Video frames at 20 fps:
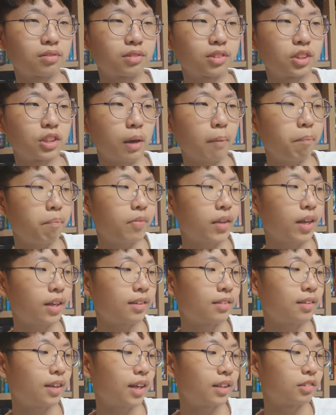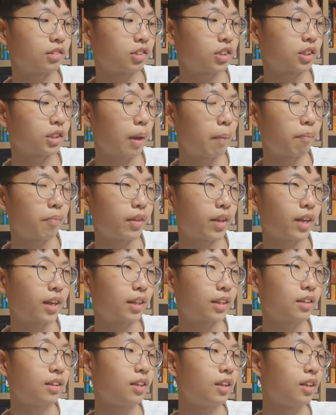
something and something.